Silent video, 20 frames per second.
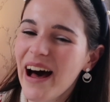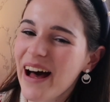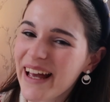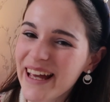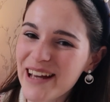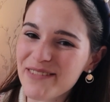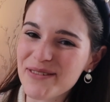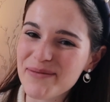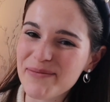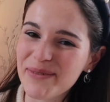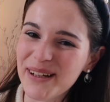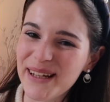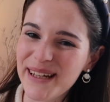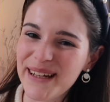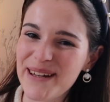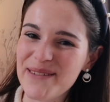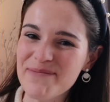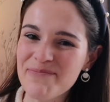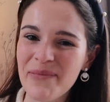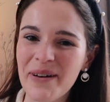Hi
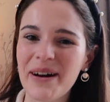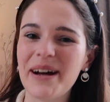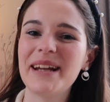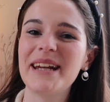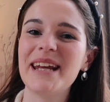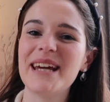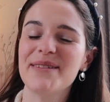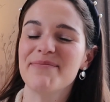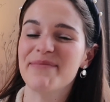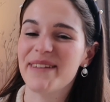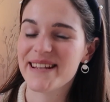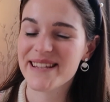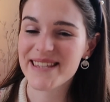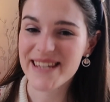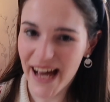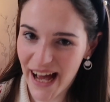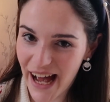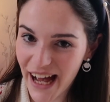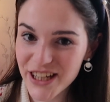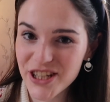everybody, my name is
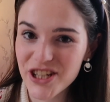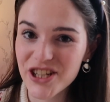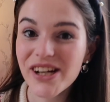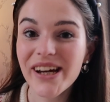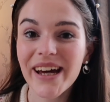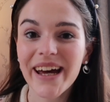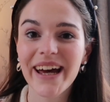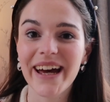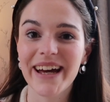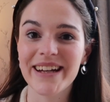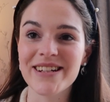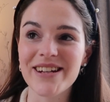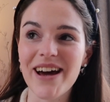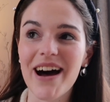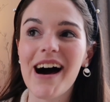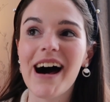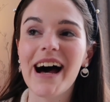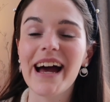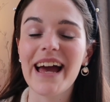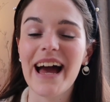Tash and
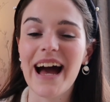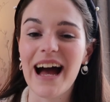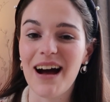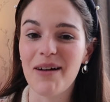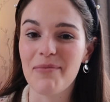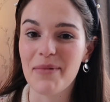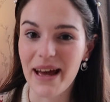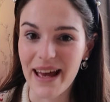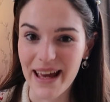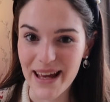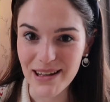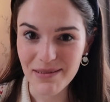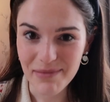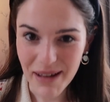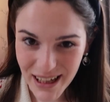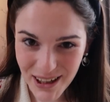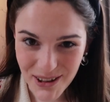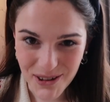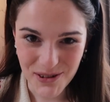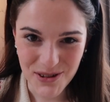I am a
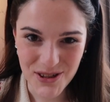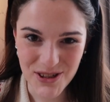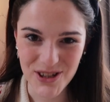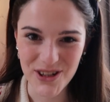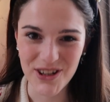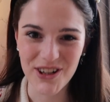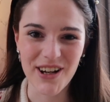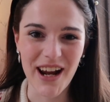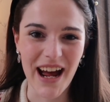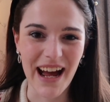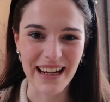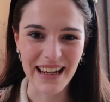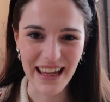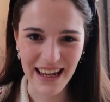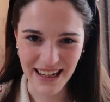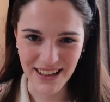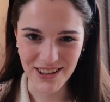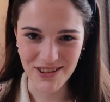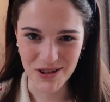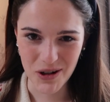medical student at
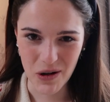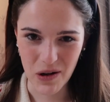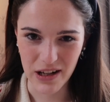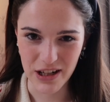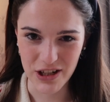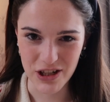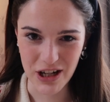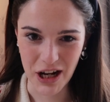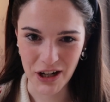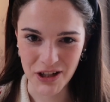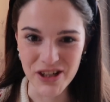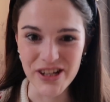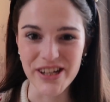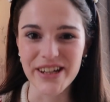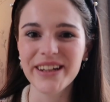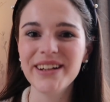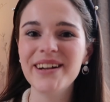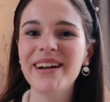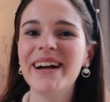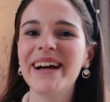King's College
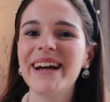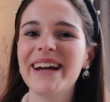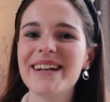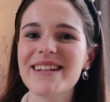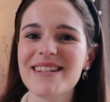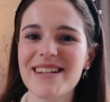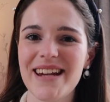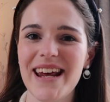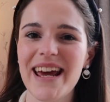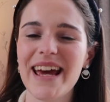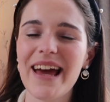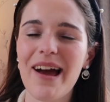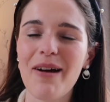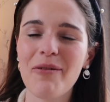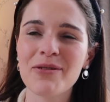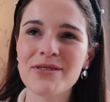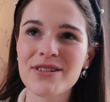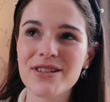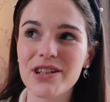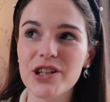London. Today I
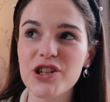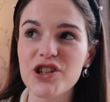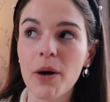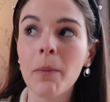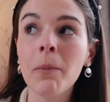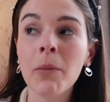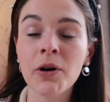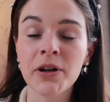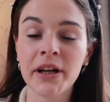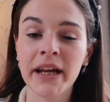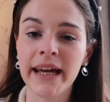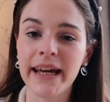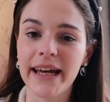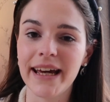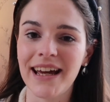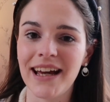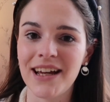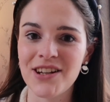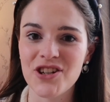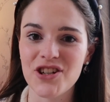wanted to jump on
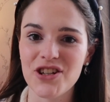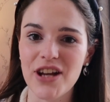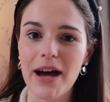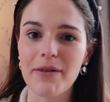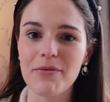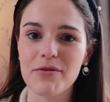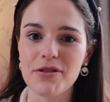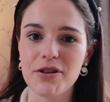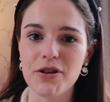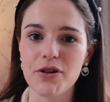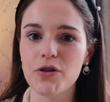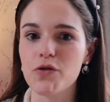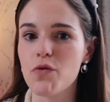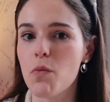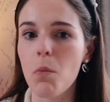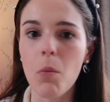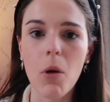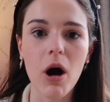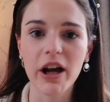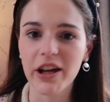here and share with you
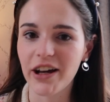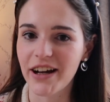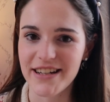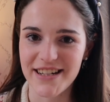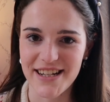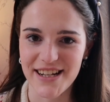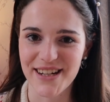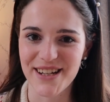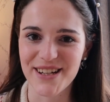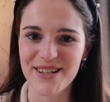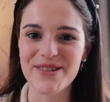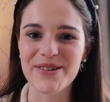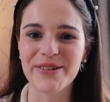my ideas